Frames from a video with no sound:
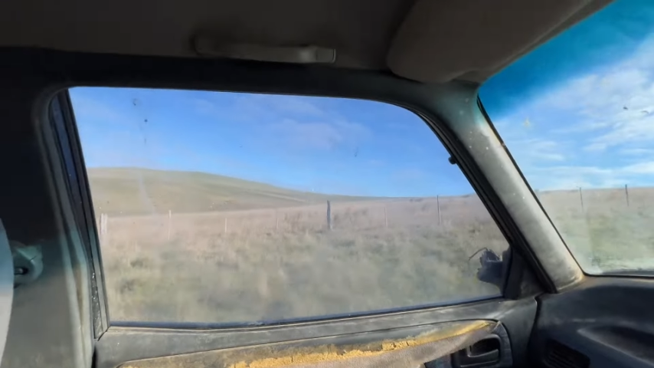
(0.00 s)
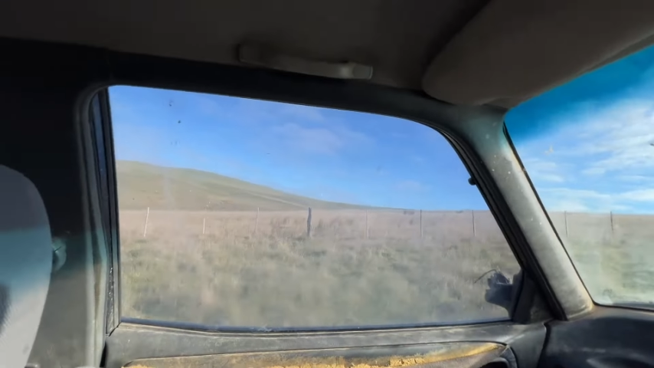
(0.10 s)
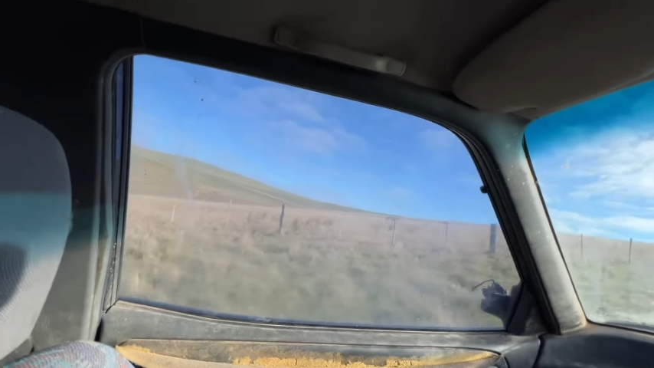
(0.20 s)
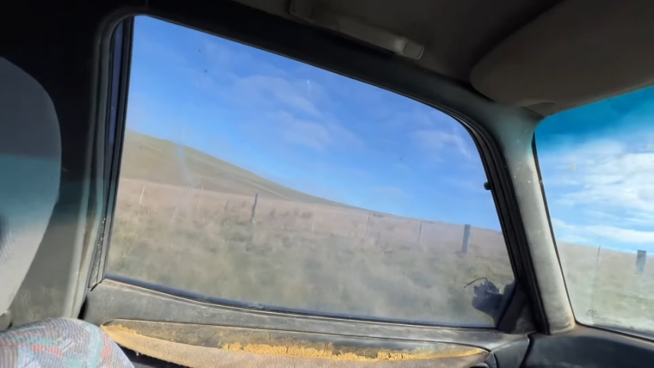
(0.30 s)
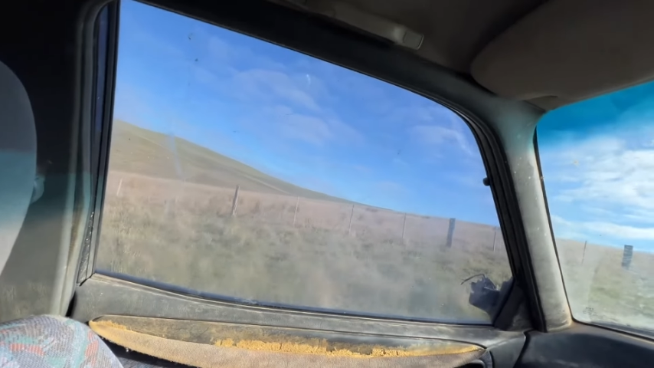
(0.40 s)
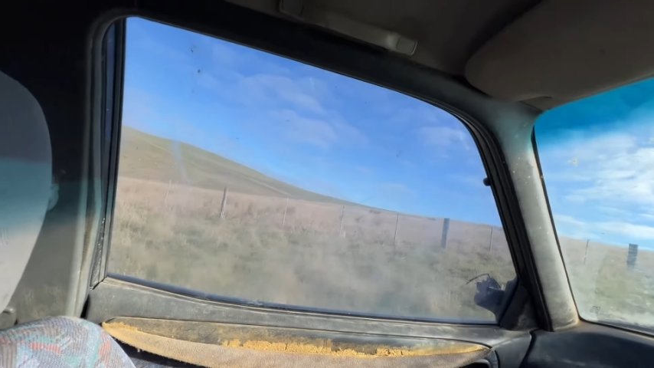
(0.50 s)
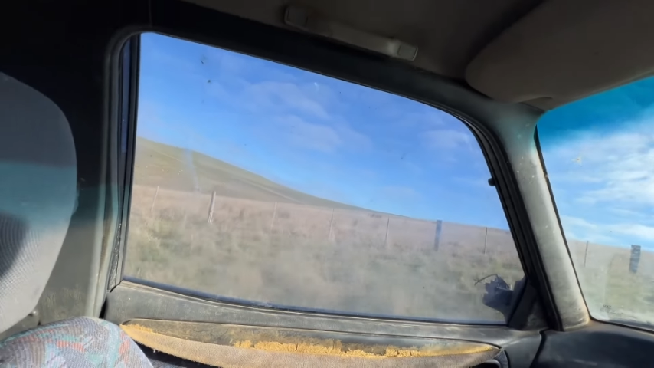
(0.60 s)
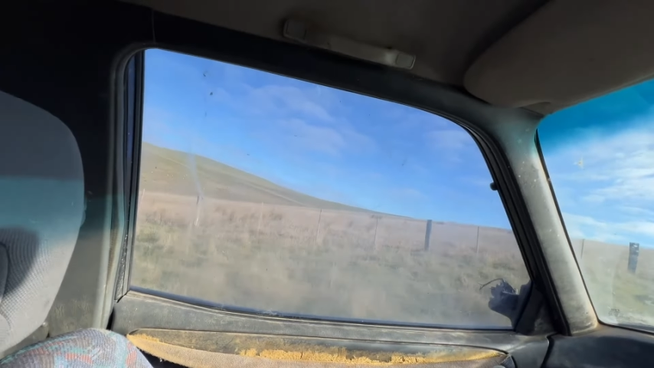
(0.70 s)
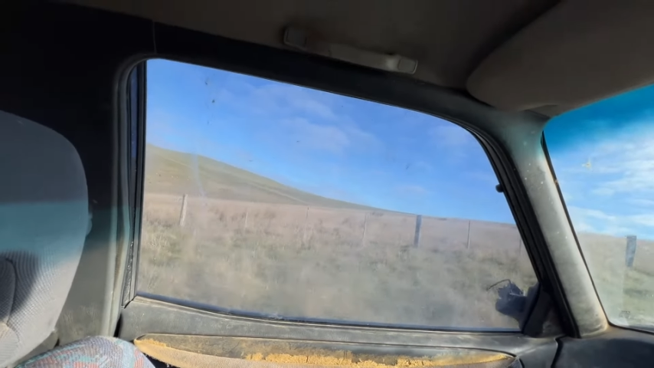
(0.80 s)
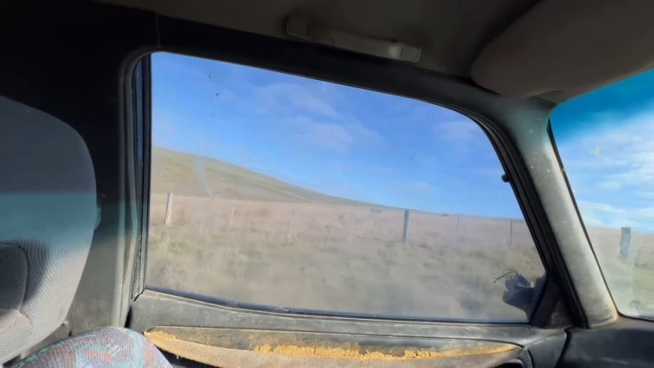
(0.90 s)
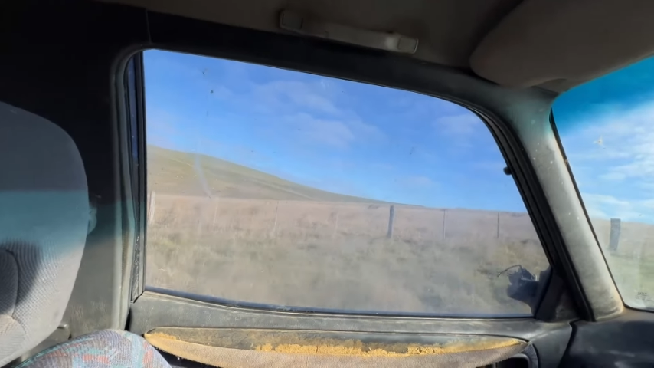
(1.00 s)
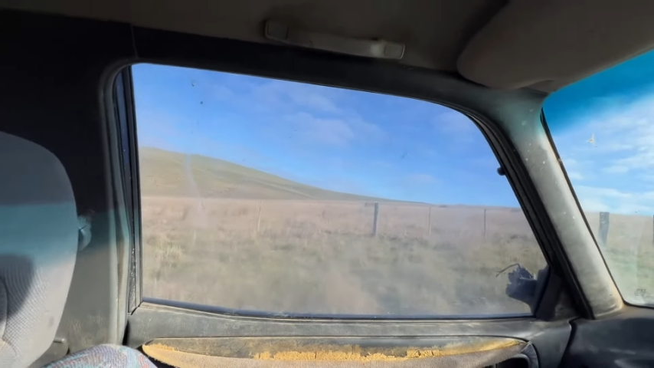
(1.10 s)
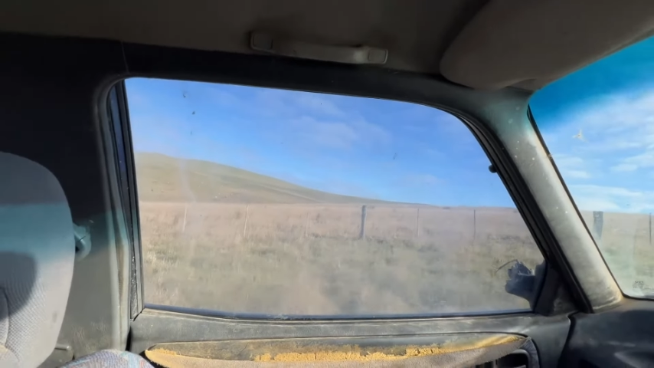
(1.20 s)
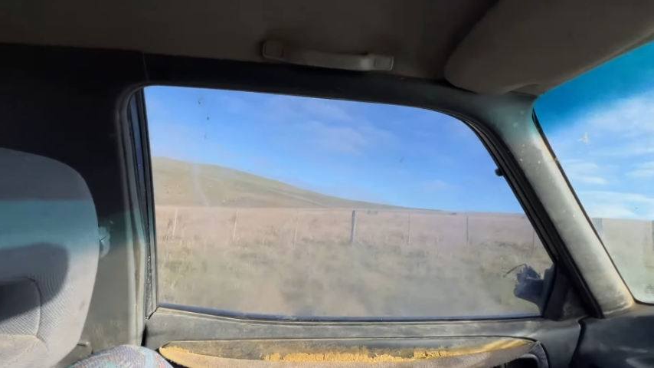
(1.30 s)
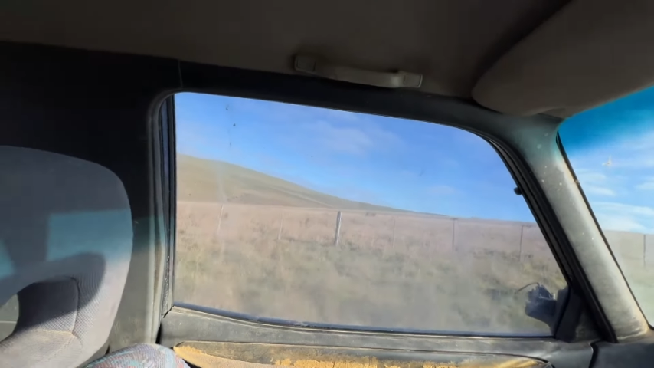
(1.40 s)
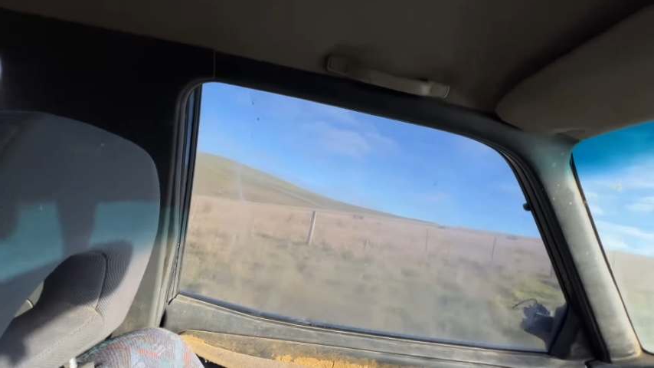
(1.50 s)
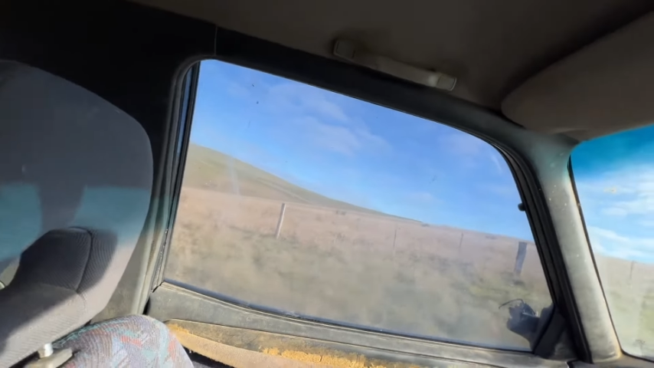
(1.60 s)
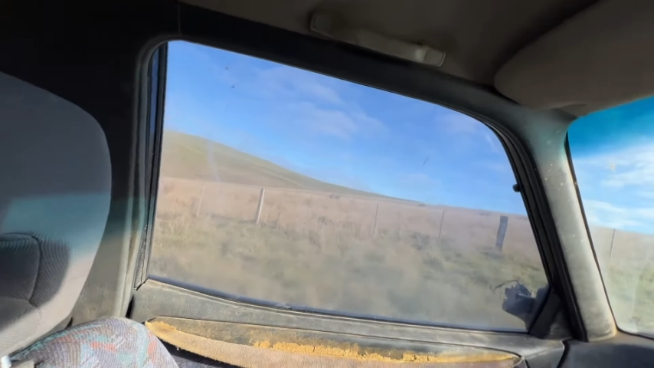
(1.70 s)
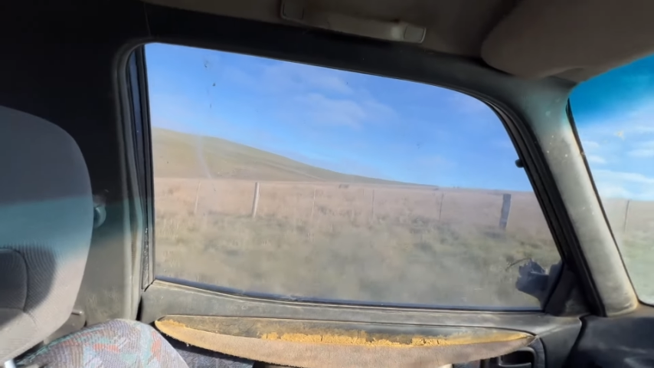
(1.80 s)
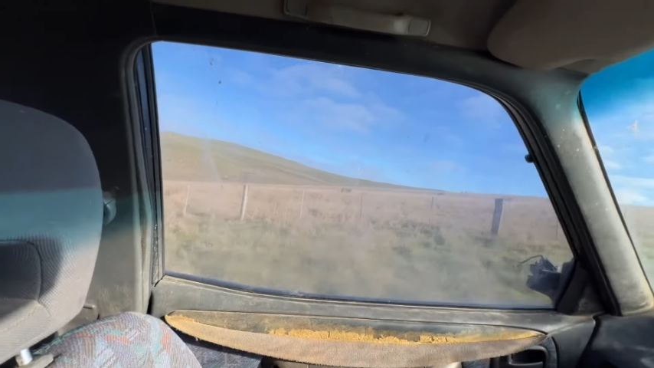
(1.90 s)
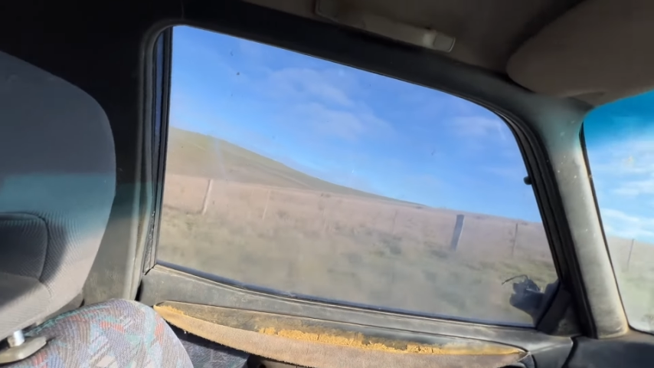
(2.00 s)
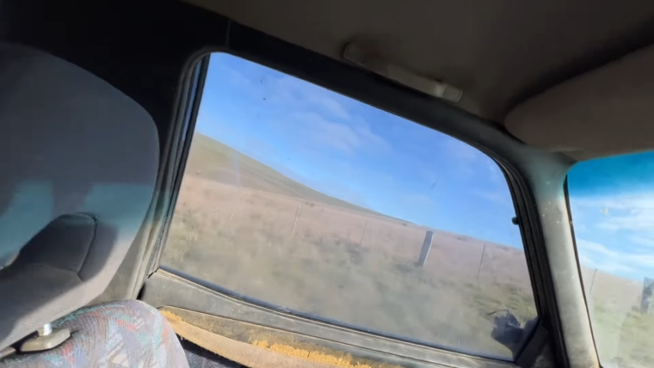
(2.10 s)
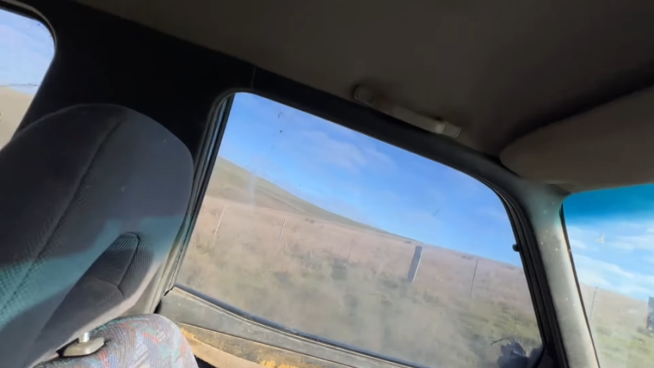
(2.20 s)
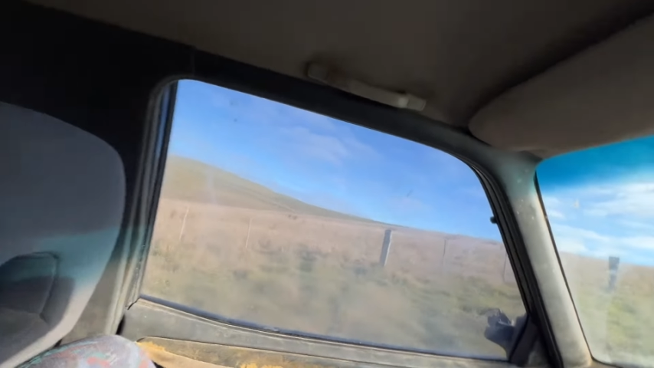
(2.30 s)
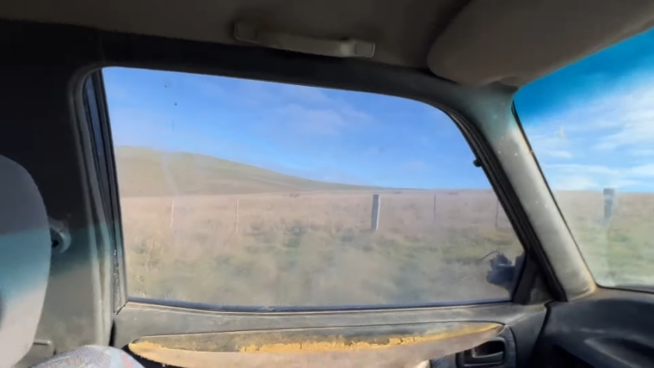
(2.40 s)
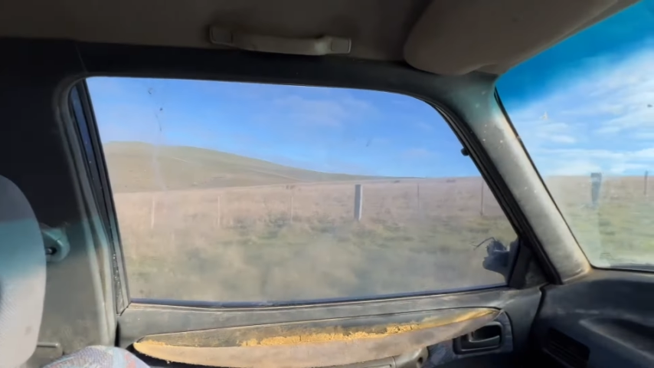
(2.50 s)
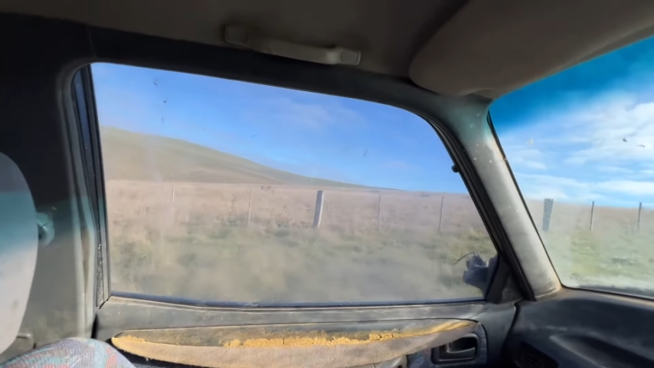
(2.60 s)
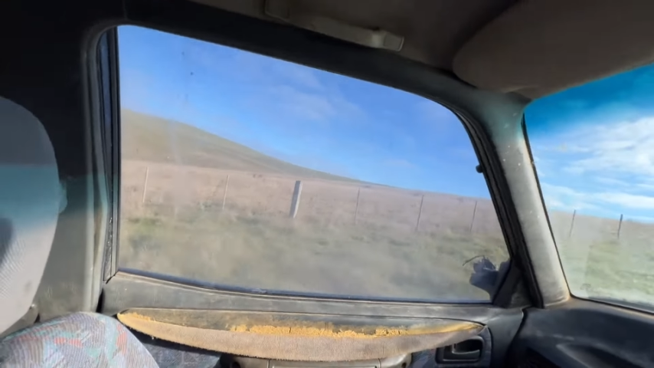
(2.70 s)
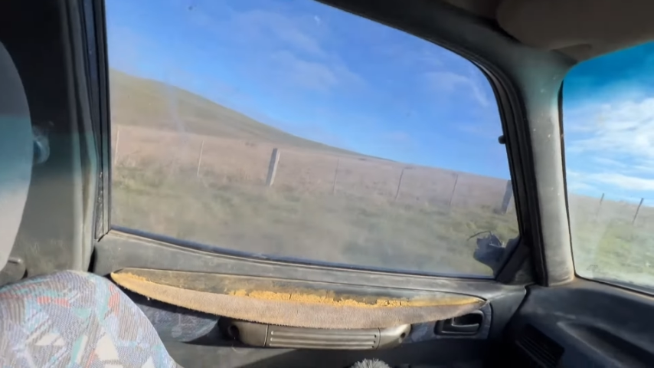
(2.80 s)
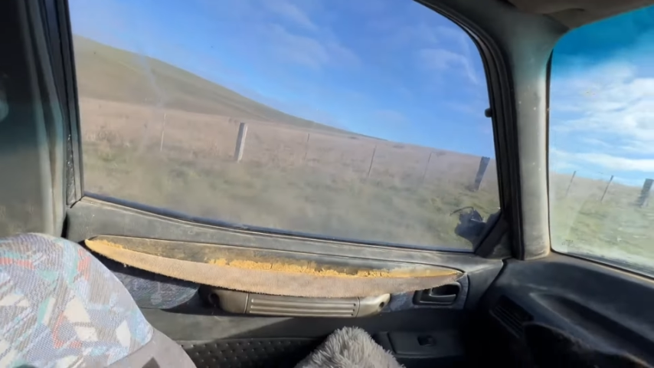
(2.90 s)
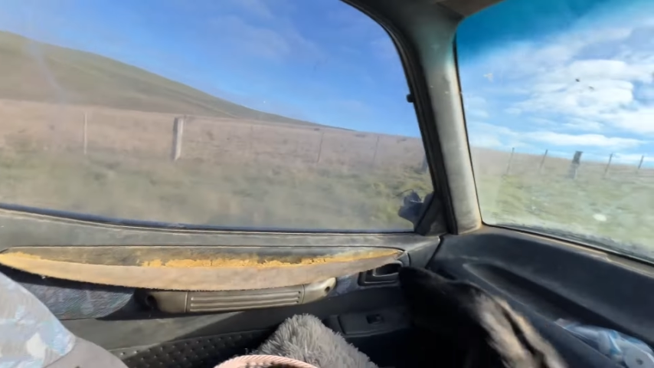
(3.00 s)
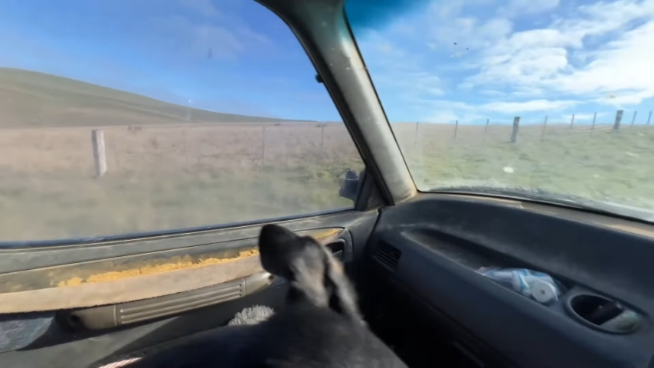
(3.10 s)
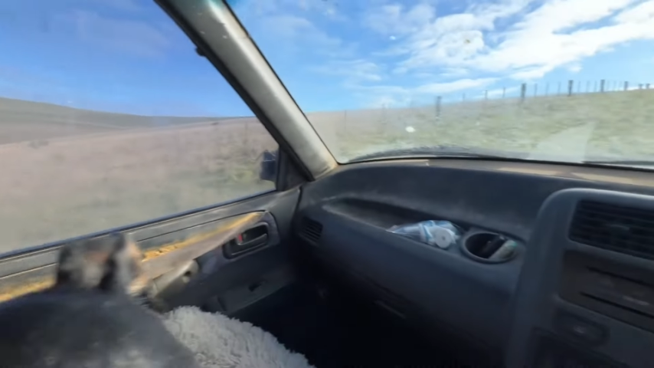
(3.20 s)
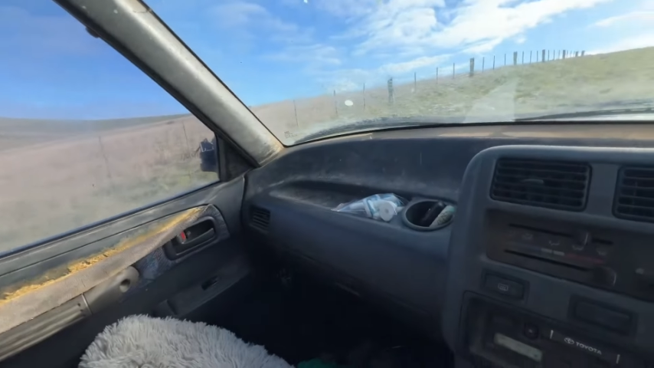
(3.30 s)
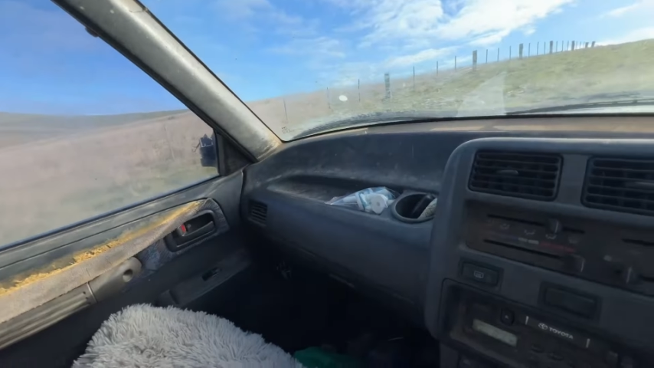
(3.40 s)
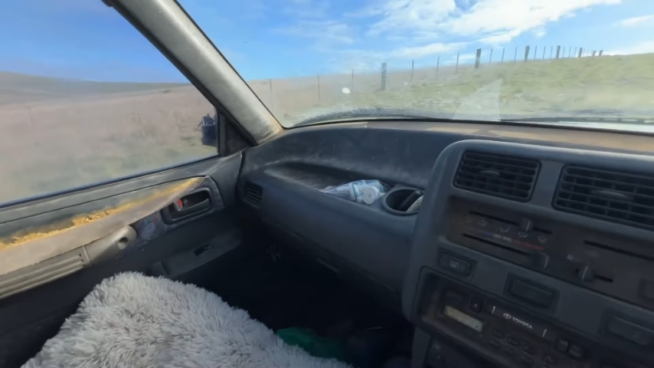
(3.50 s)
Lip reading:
[unreadable: no face in view]